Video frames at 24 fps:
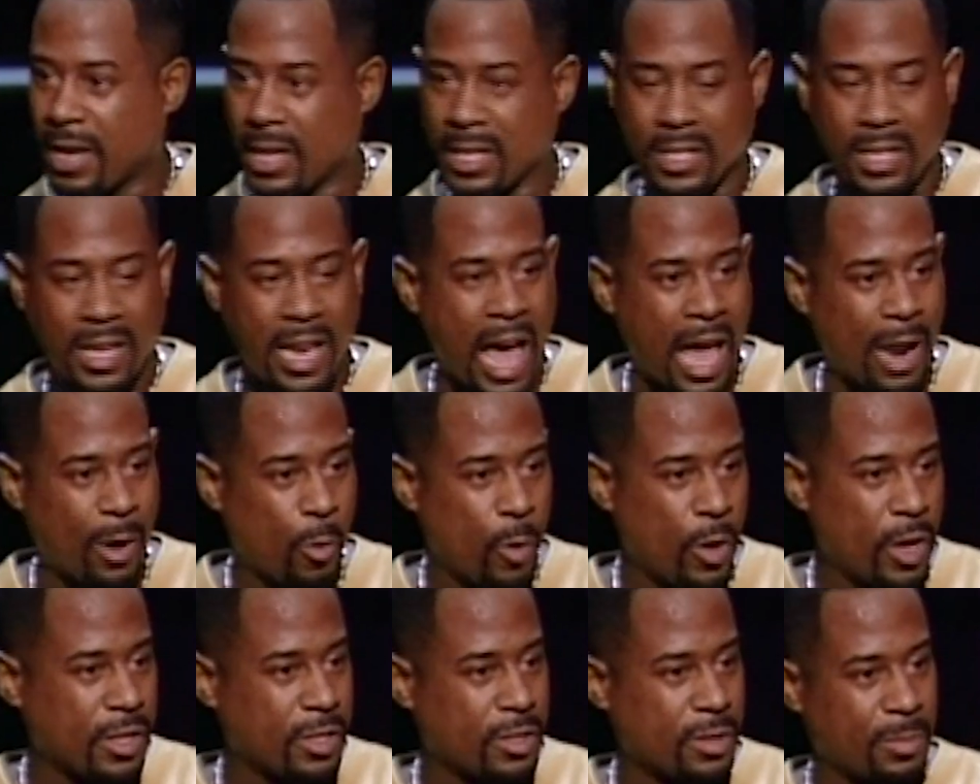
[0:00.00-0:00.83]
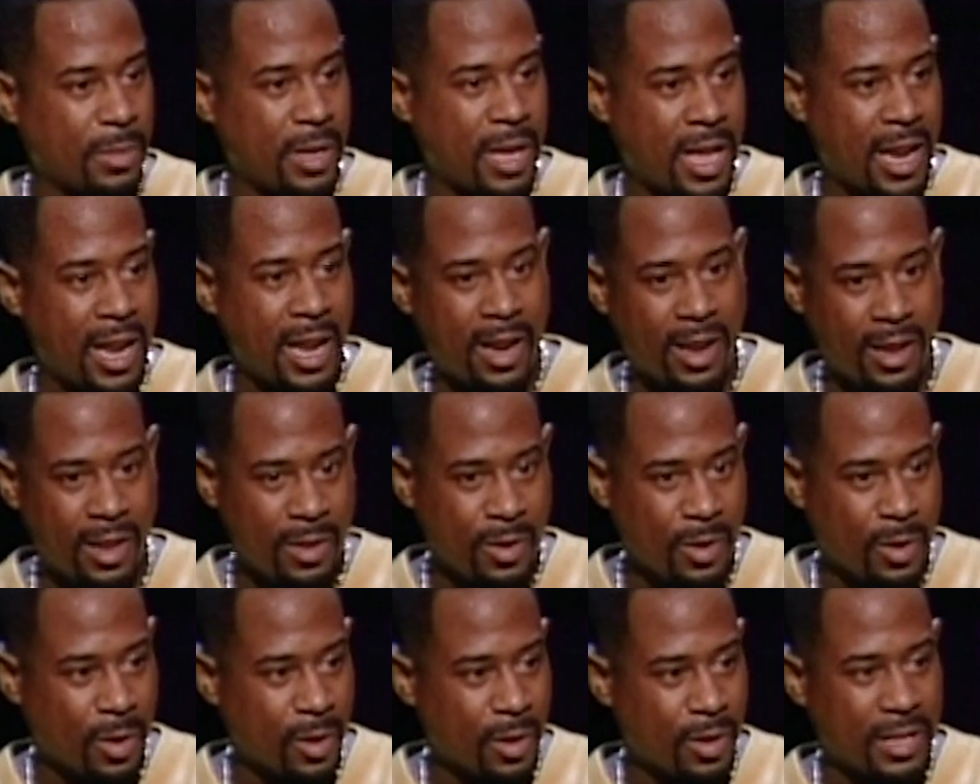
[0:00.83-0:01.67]
There's a lot of wisdom there. They don't,
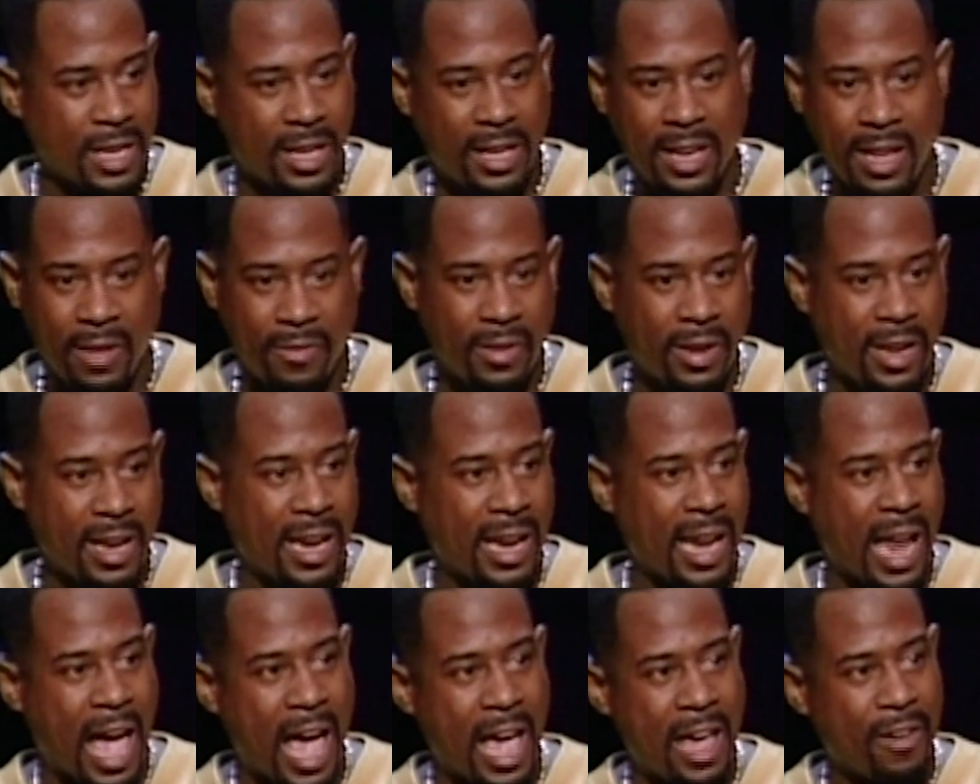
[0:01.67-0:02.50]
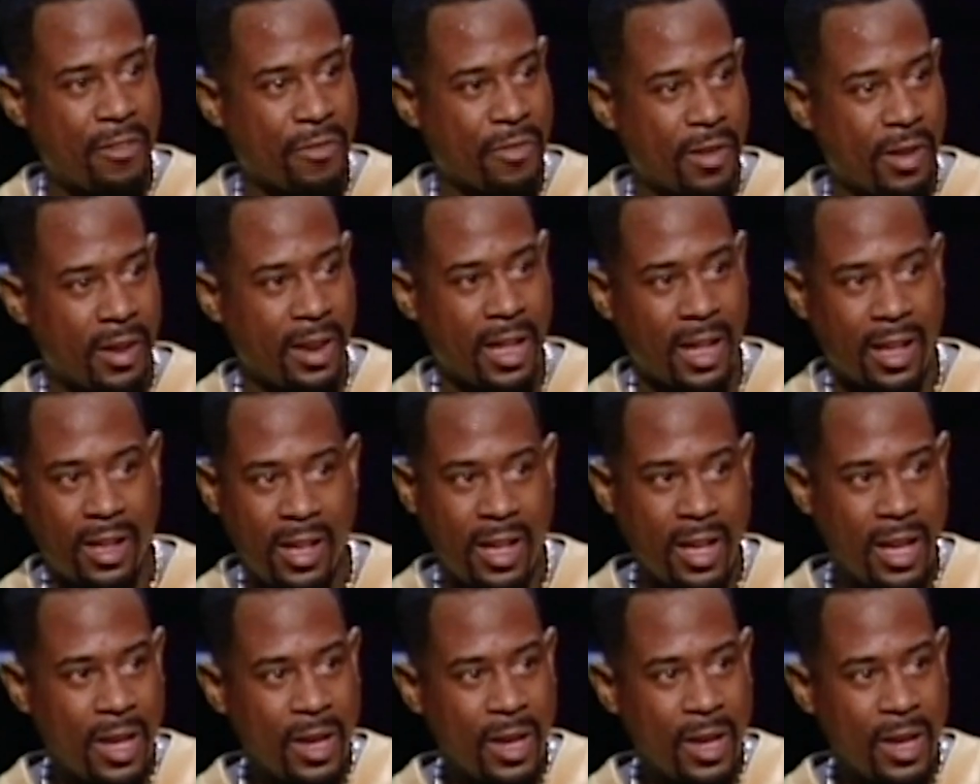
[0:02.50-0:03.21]
you know, they're living their life and they,